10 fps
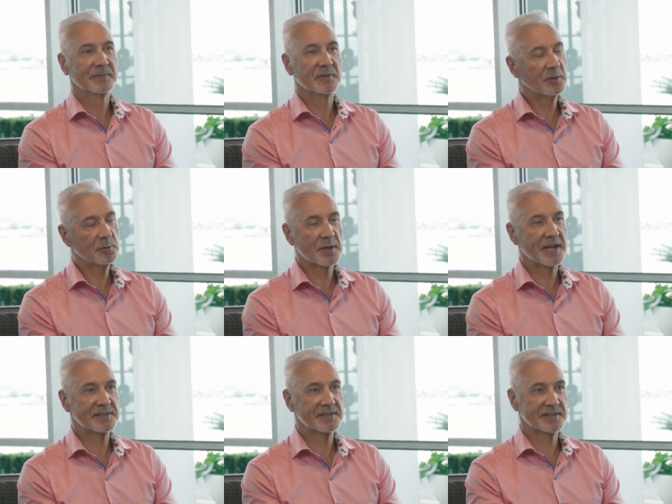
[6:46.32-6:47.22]
not all
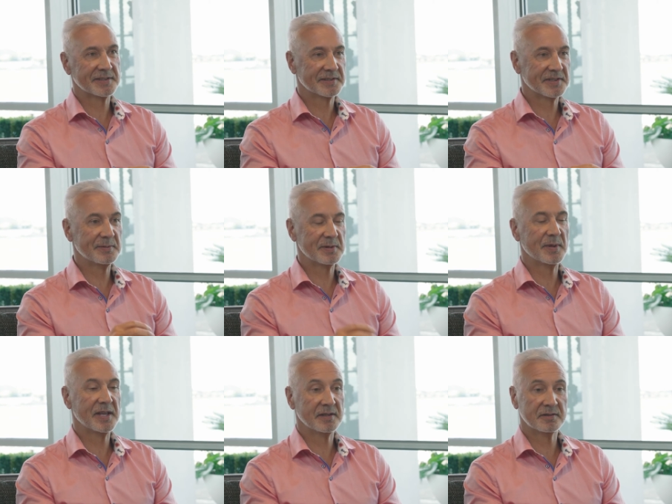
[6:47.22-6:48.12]
cases, seem to
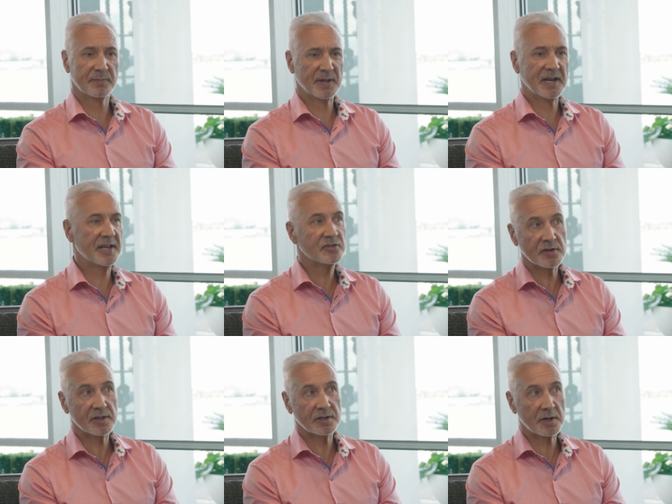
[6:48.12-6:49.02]
me to have been
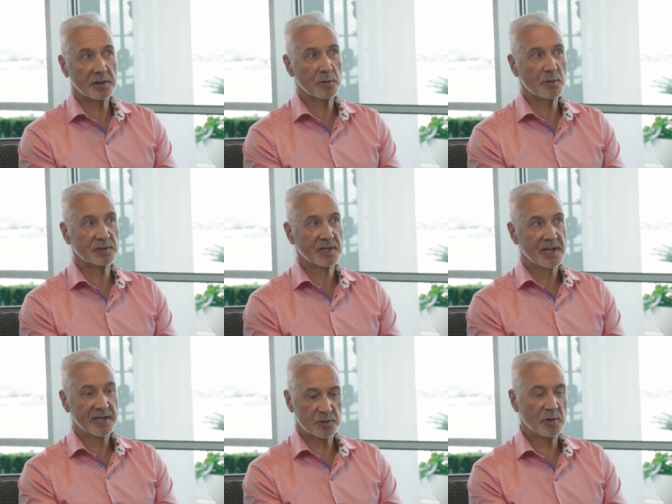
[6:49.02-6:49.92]
easier than I thought.
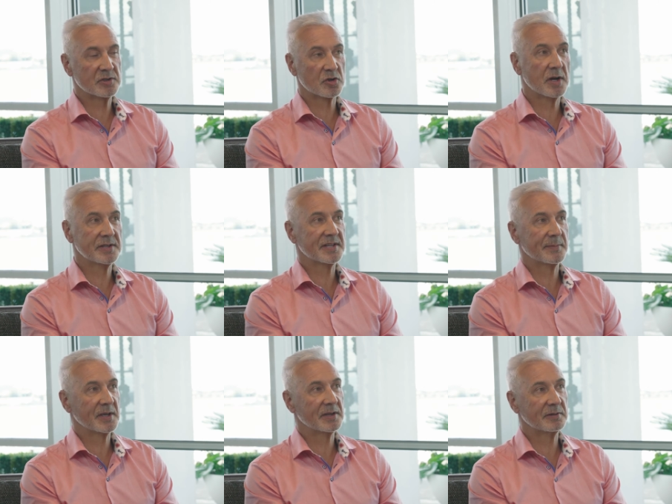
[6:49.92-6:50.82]
Until I tried
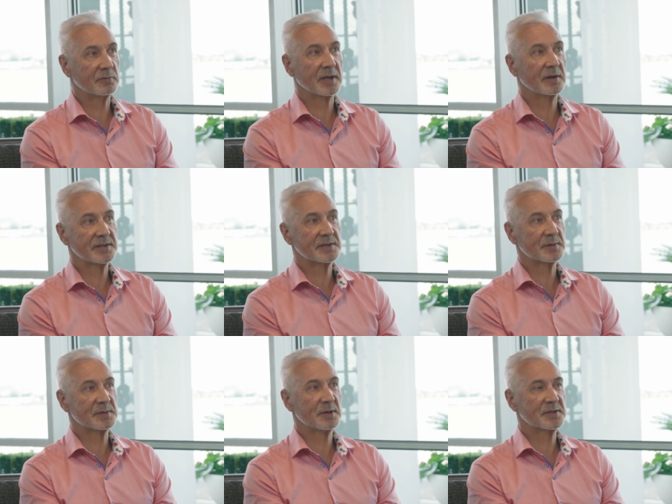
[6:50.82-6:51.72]
something, I didn't realise it
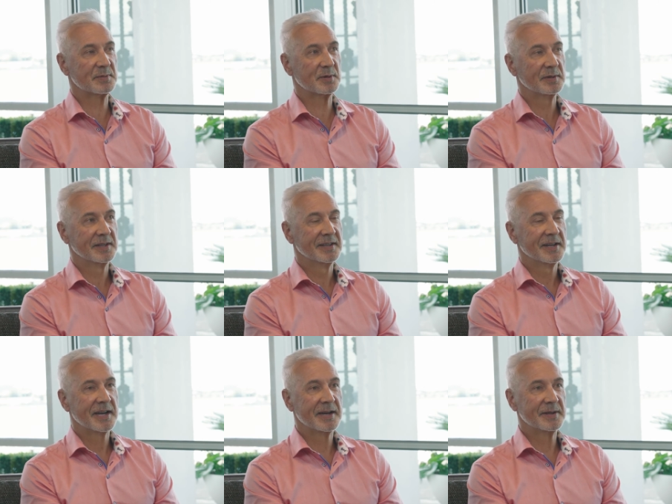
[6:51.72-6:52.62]
was possible.
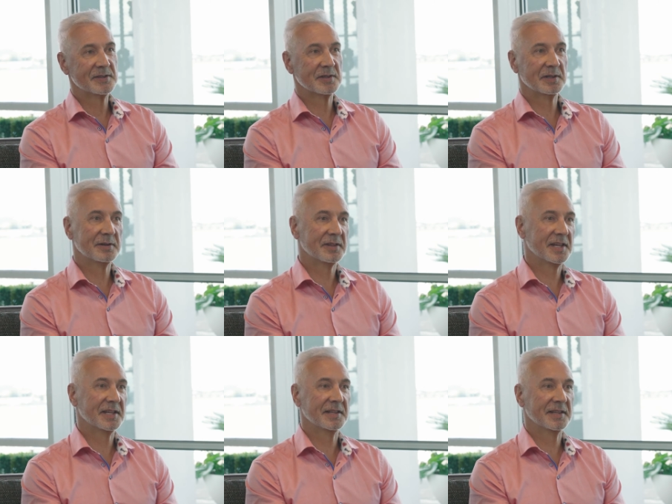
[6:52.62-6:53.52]
Right. I uh, mean, there's a lot of
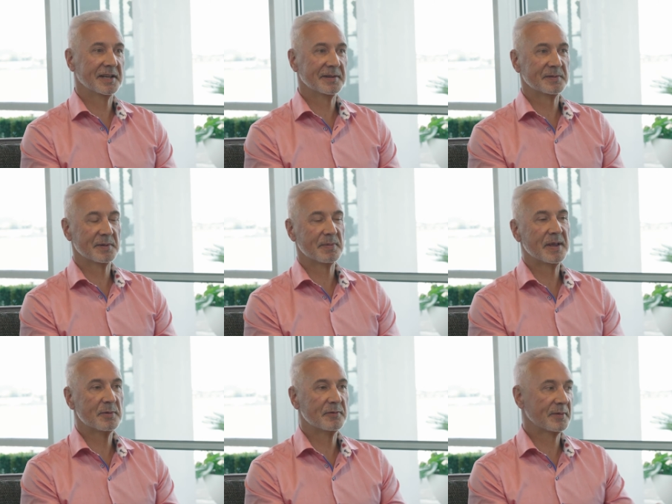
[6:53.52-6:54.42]
things uh, that
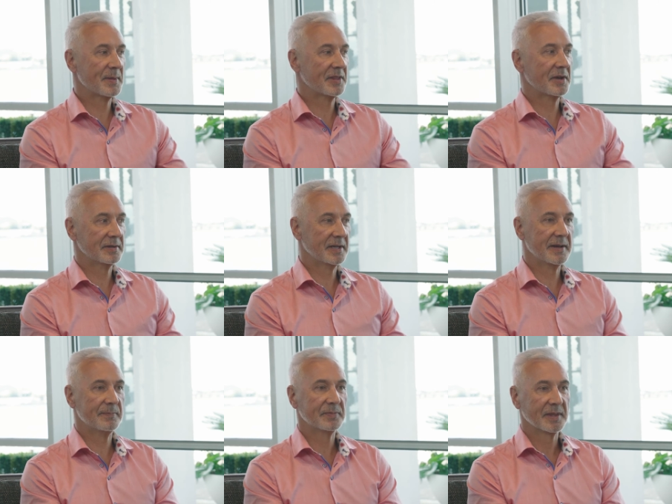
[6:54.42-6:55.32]
people from other
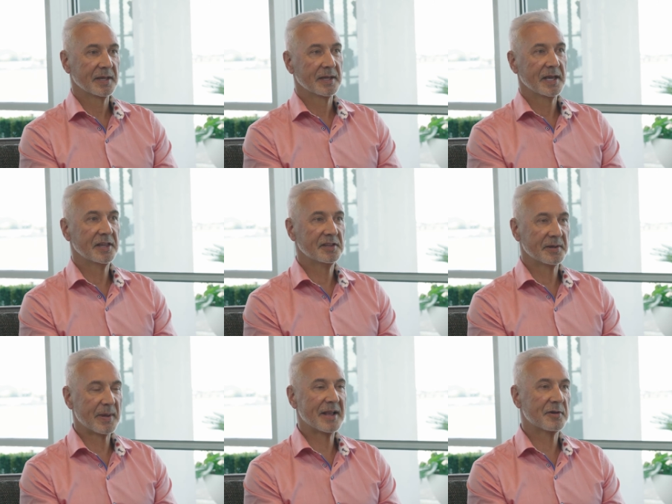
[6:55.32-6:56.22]
um,
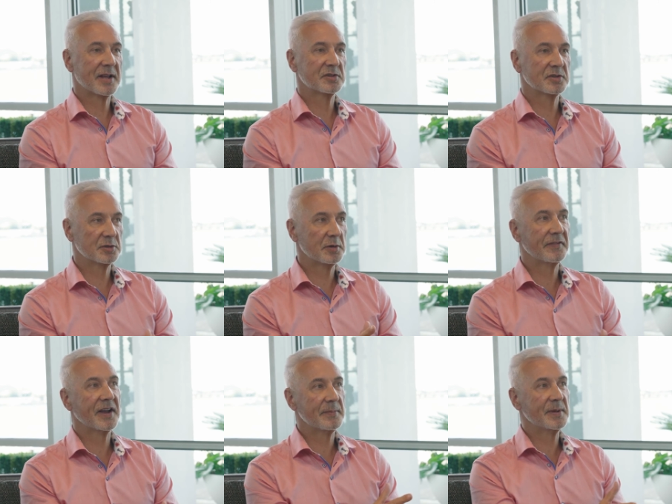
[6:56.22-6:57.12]
ethnic backgrounds could do
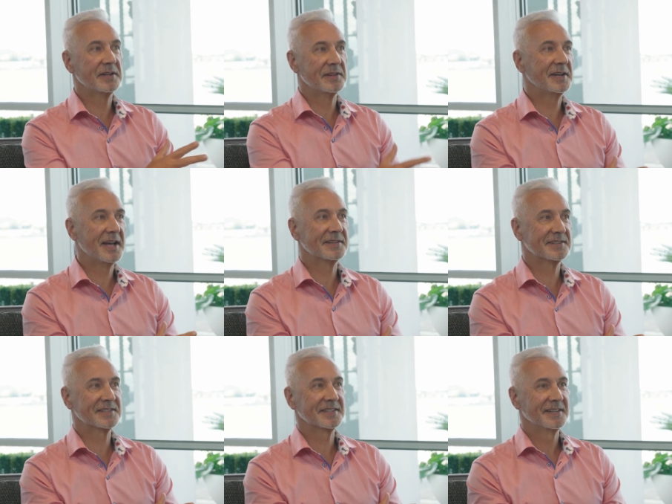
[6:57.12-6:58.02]
far better than
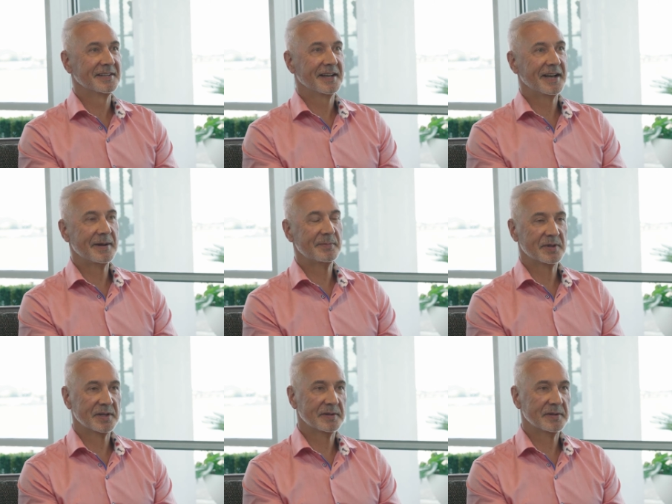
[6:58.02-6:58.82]
us yeah. um,